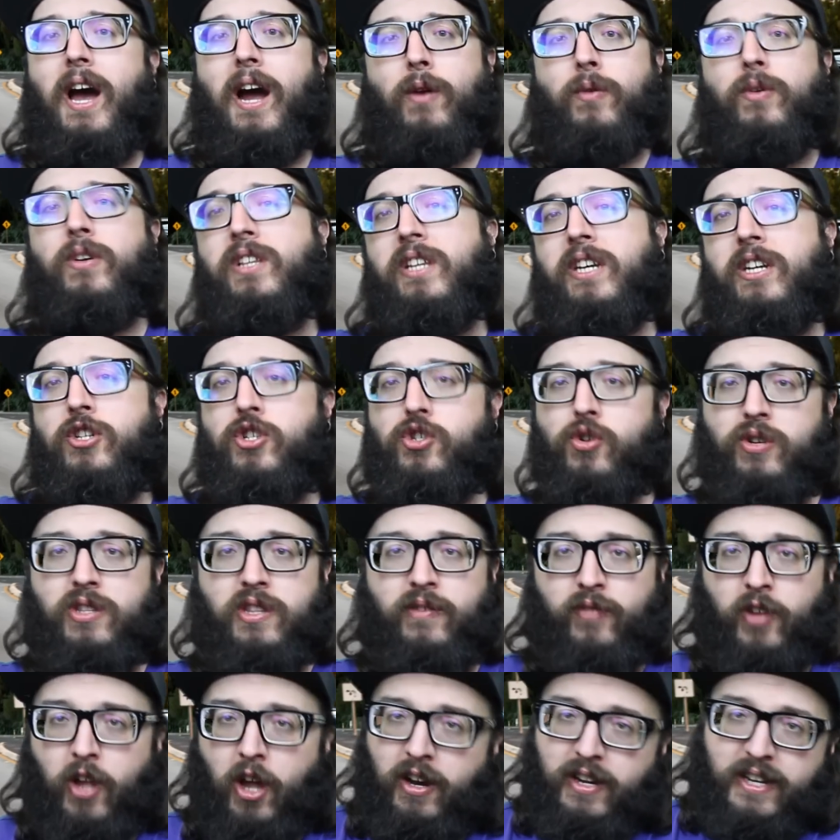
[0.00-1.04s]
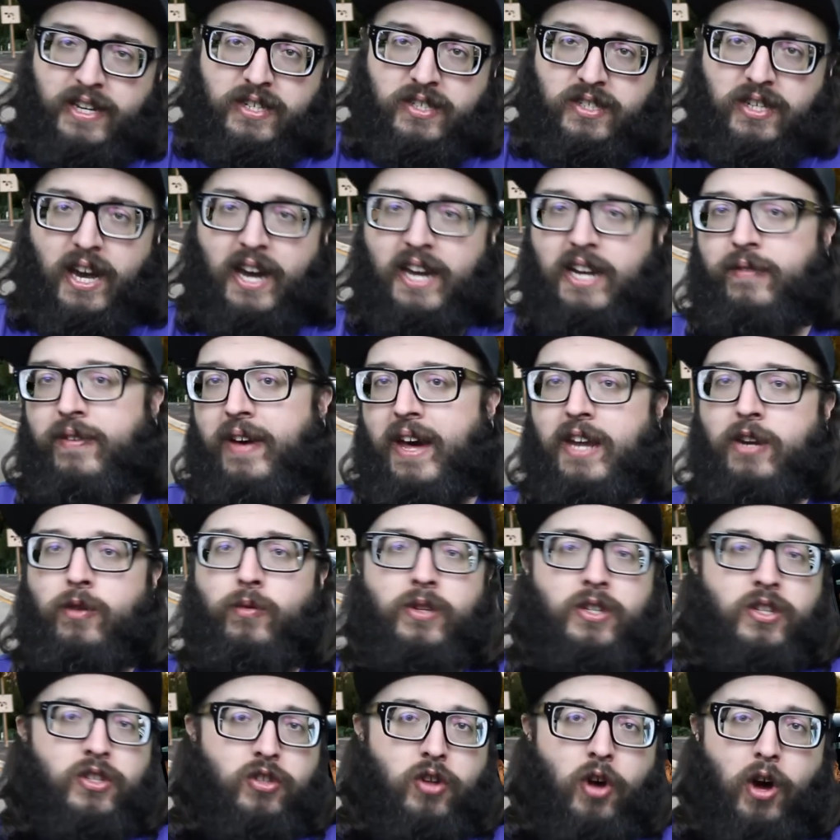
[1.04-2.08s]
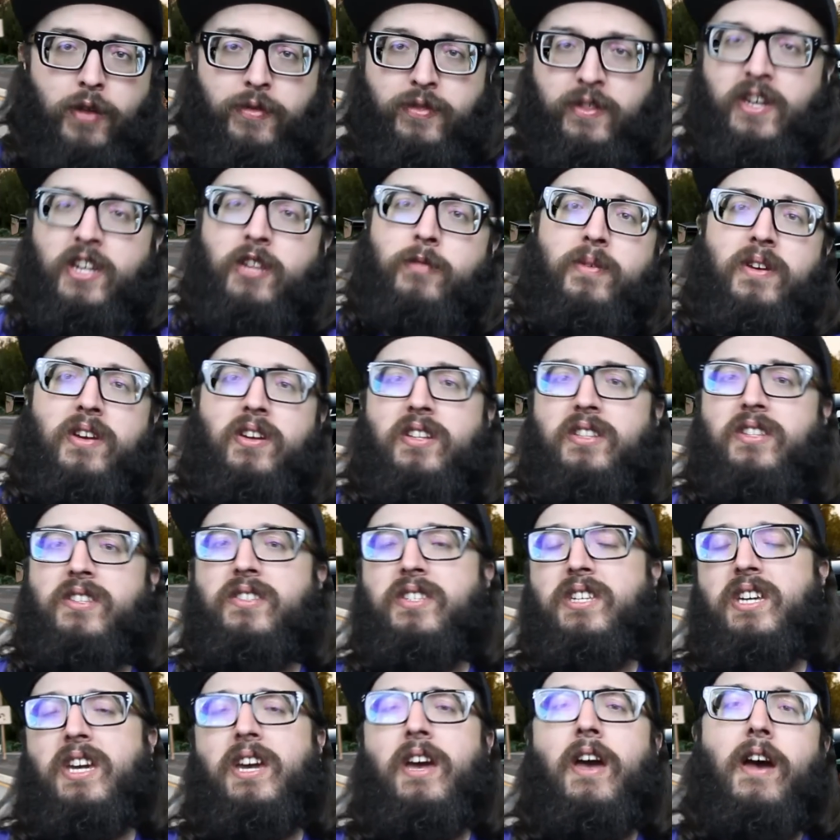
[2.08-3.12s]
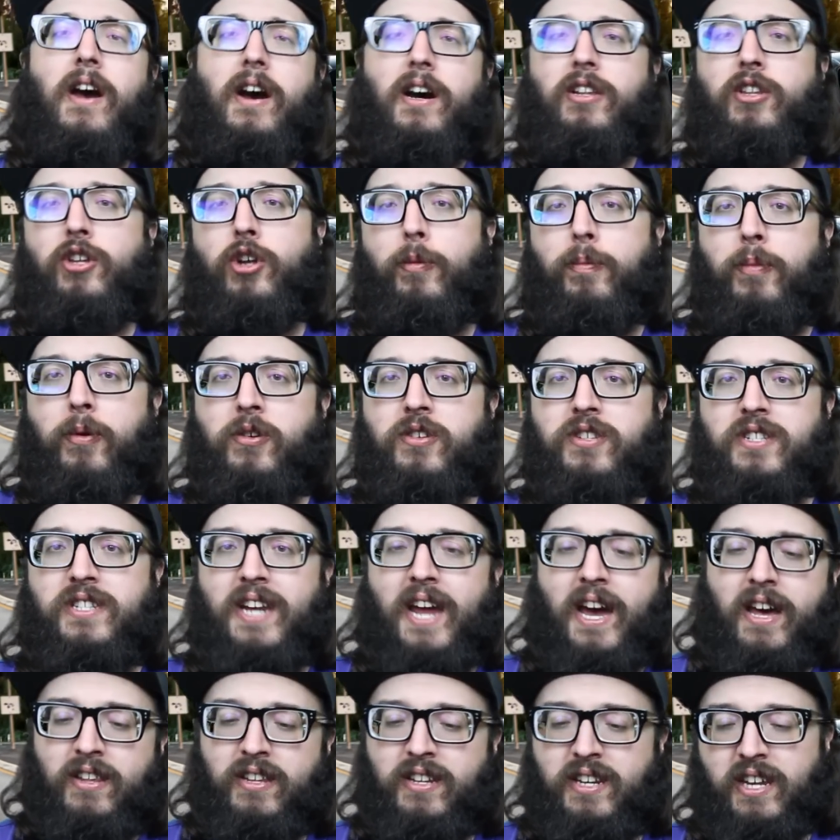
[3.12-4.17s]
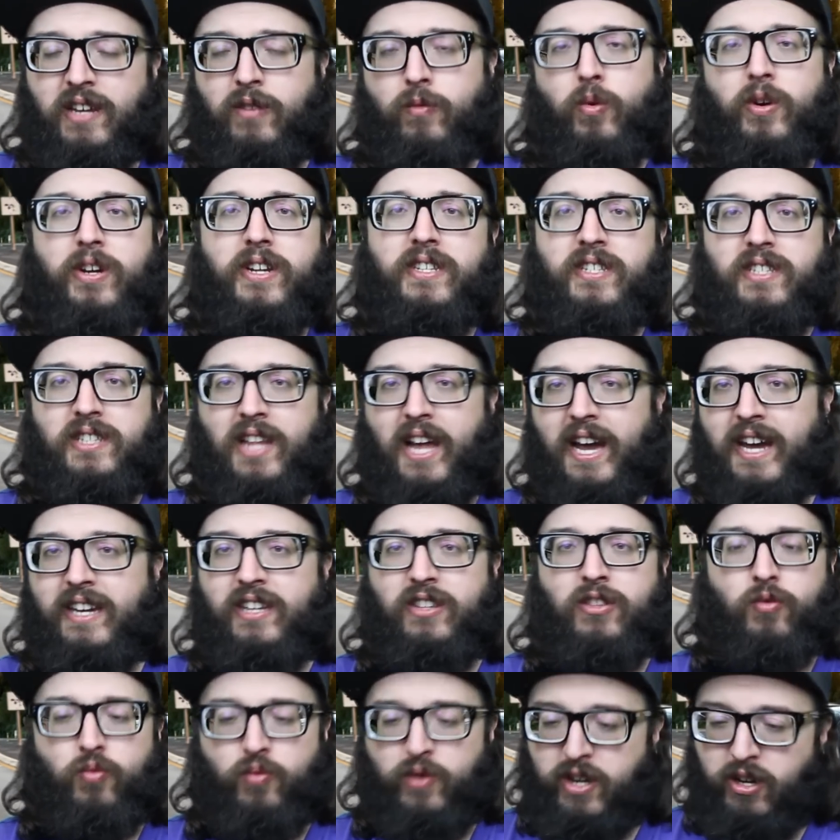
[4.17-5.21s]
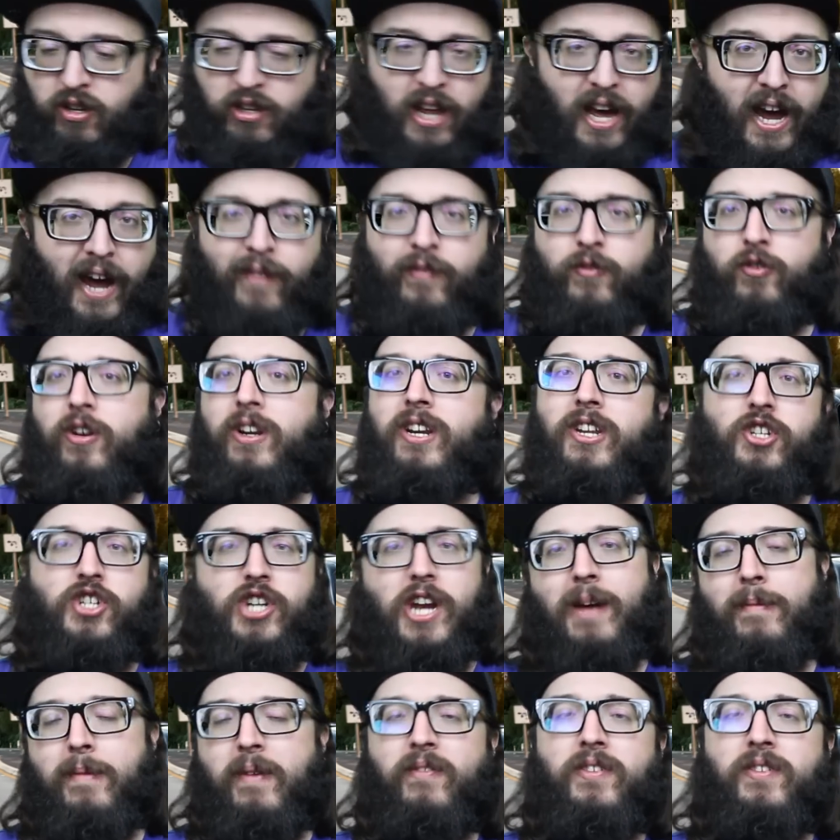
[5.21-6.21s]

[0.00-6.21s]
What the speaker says: I really enjoy the vloggy side of how to install things, but you get to see a little personality and what it's like in the real life, trying to jam